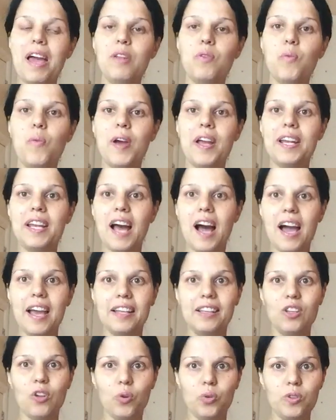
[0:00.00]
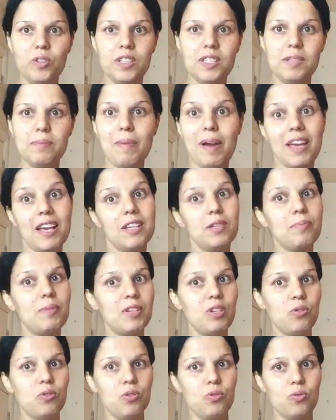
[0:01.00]
and when I noticed, my
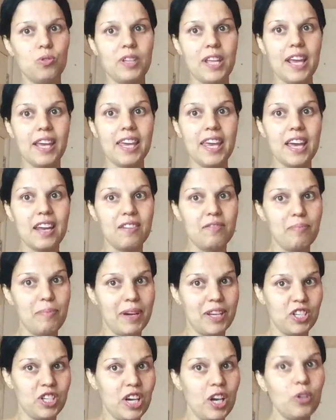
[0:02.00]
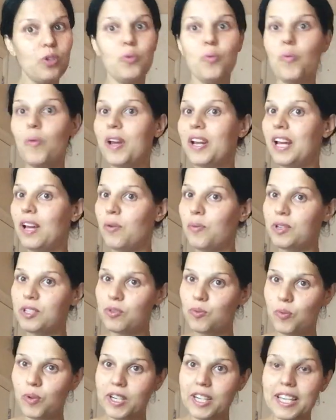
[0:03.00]
husband used to take care of my child when I
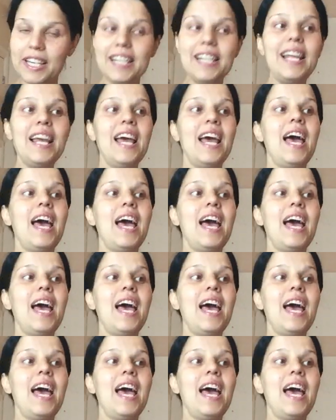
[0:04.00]
was working,